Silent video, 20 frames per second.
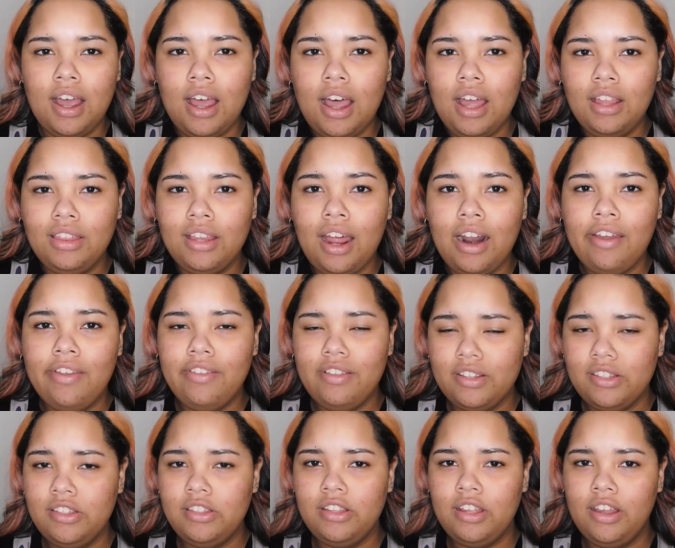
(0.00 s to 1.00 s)
A lot of
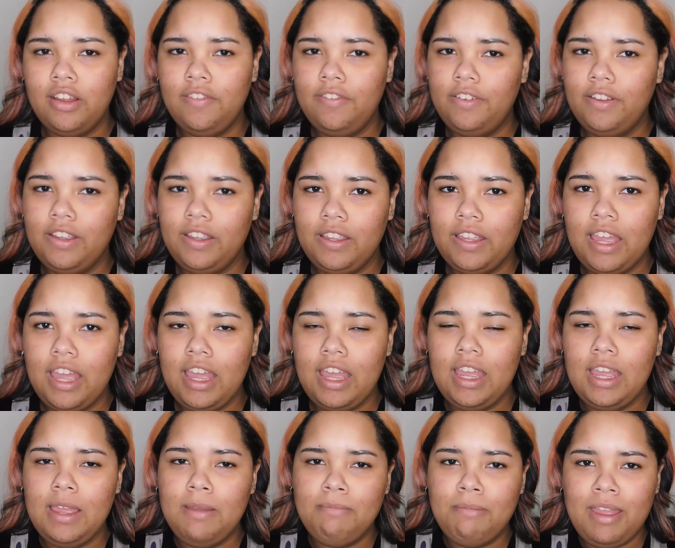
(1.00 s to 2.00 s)
this stuff
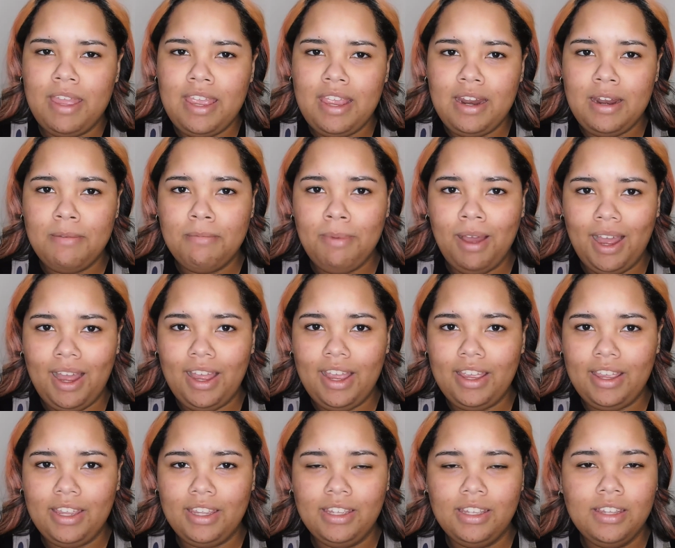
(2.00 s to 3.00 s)
came in
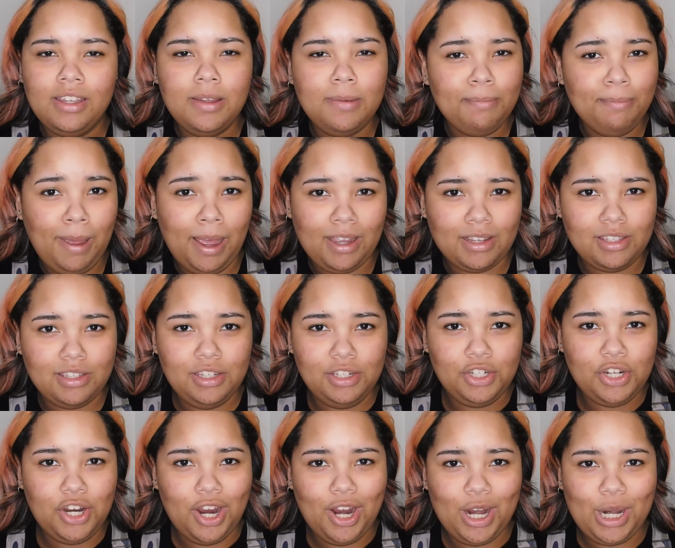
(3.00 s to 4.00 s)
my
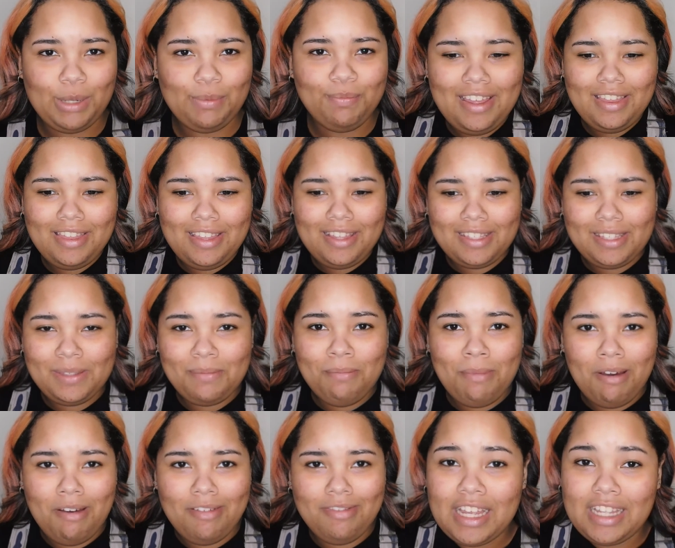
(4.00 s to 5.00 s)
BoxyCharm this
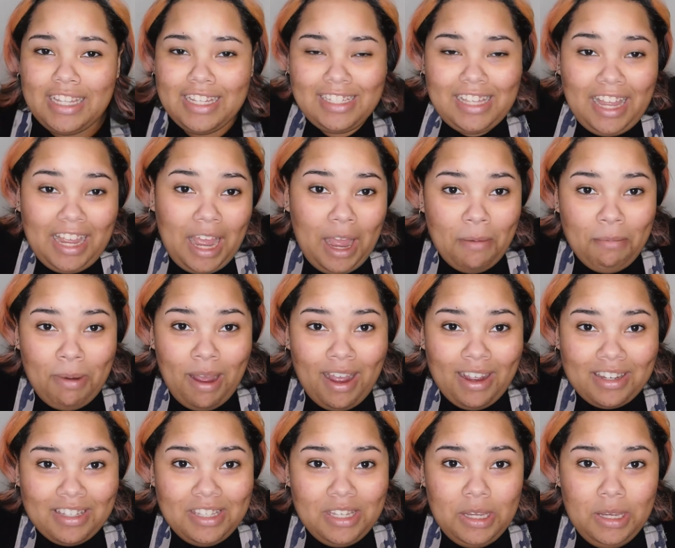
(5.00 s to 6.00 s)
month because I got
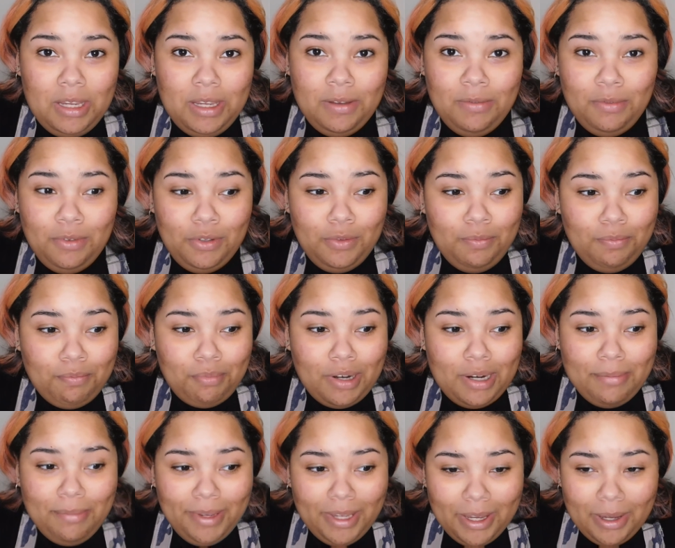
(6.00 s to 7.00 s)
Boxy
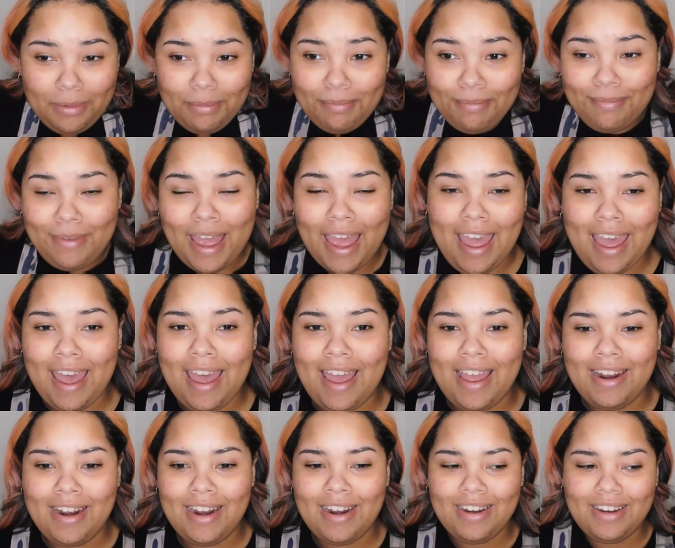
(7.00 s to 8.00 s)
Premium
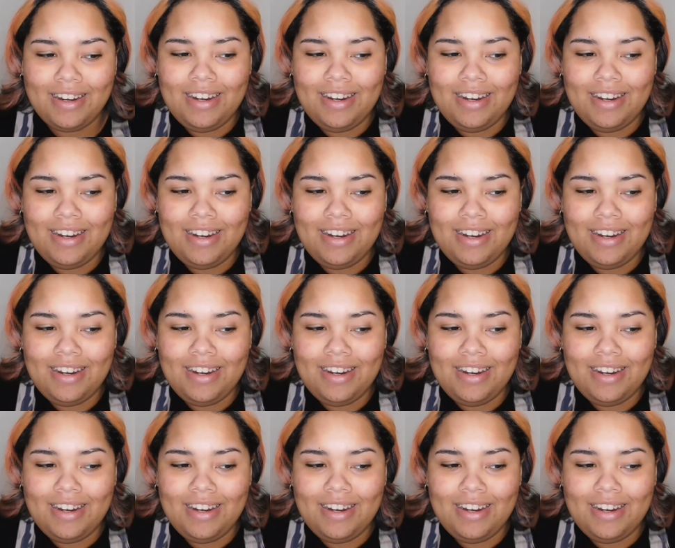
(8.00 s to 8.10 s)
and